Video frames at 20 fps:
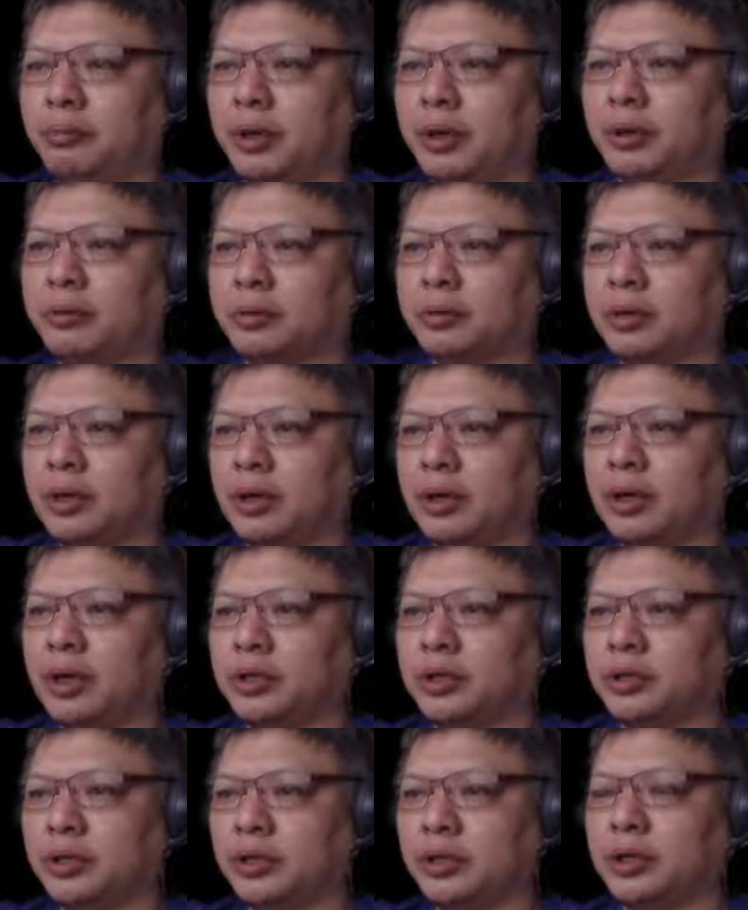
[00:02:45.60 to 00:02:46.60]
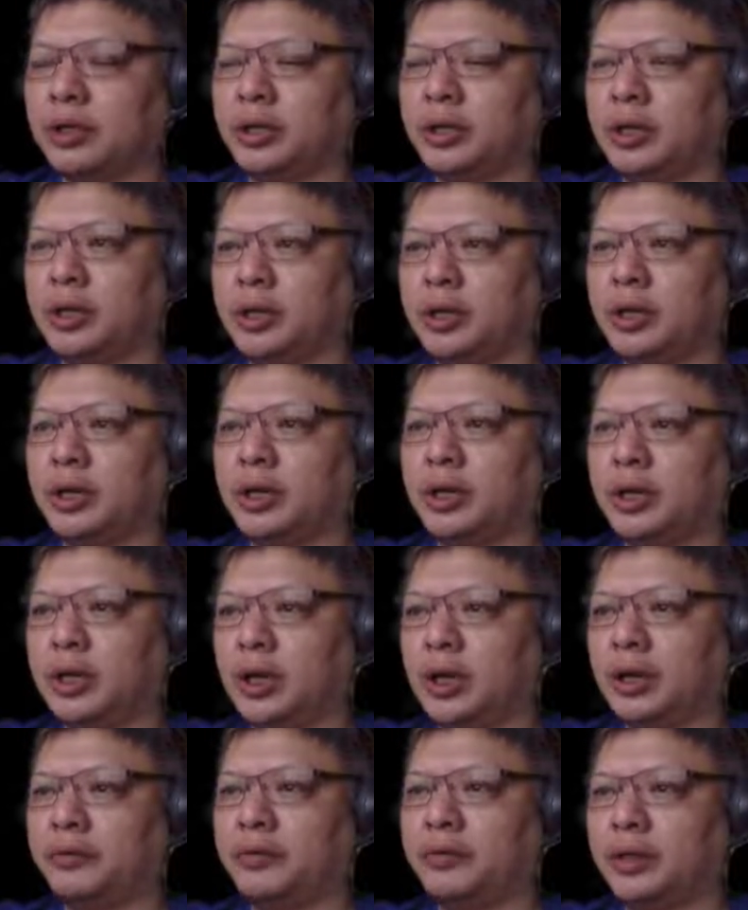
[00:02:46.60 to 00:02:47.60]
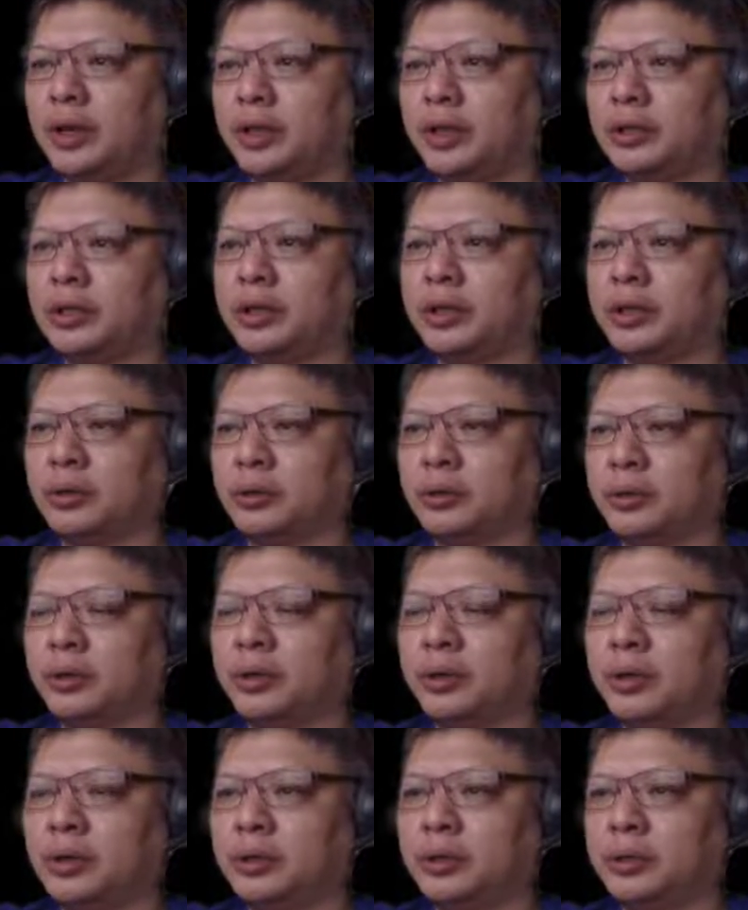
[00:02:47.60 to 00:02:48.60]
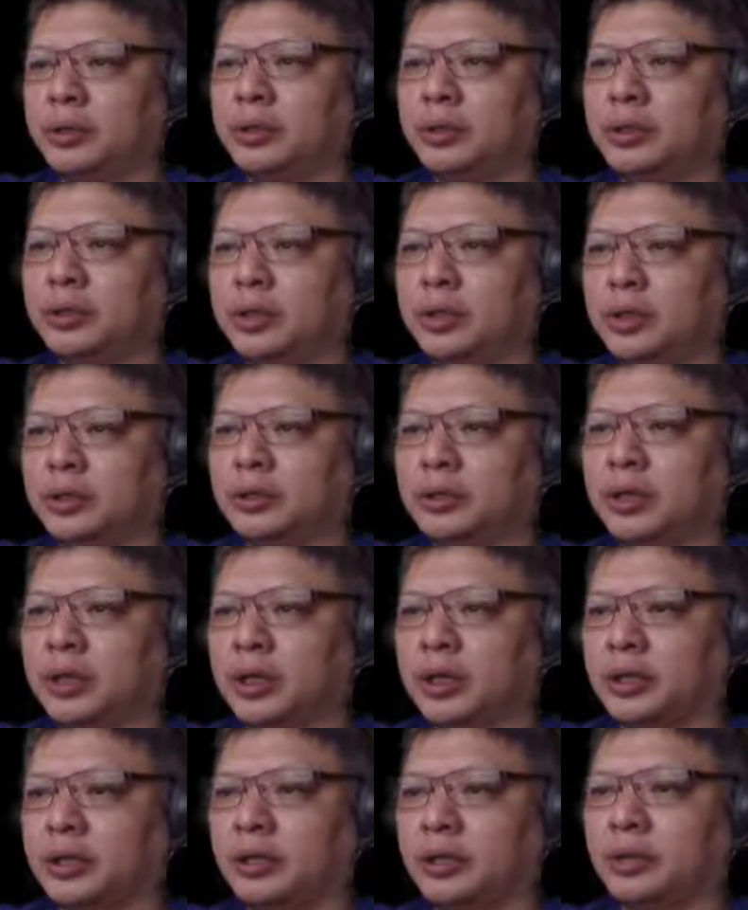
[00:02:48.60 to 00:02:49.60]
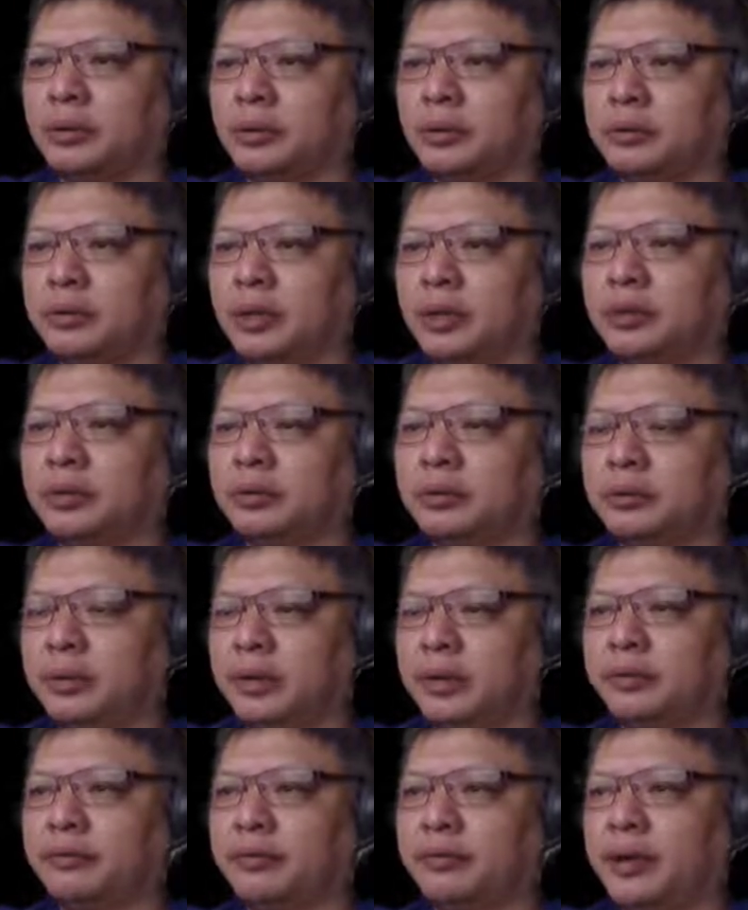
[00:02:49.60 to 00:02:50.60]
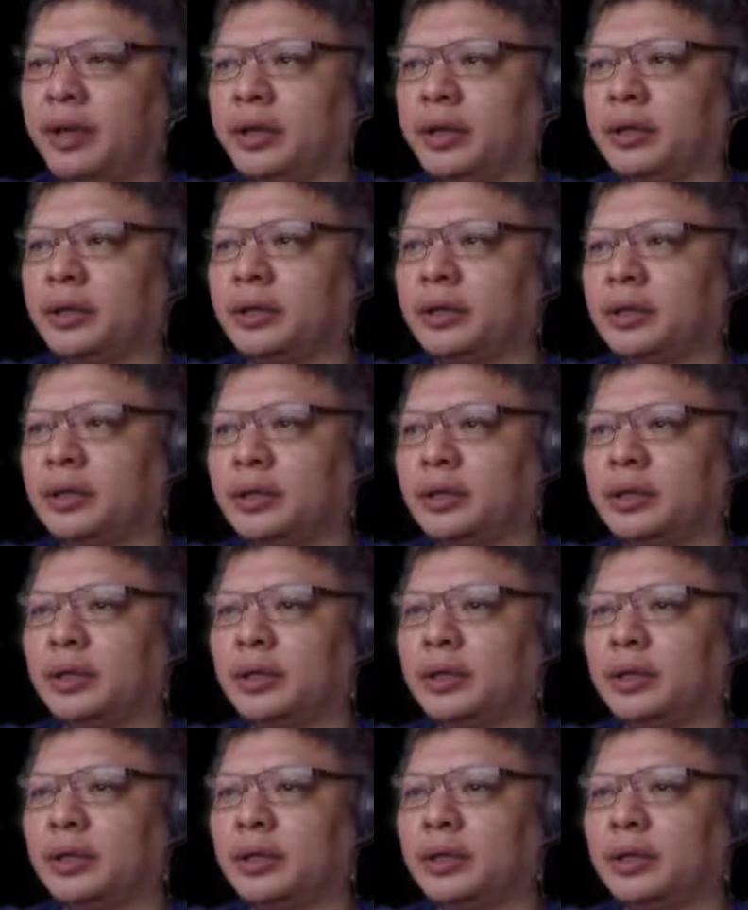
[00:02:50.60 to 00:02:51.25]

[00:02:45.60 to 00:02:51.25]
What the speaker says: black would now actually have an attack going on, targeting red's right flank.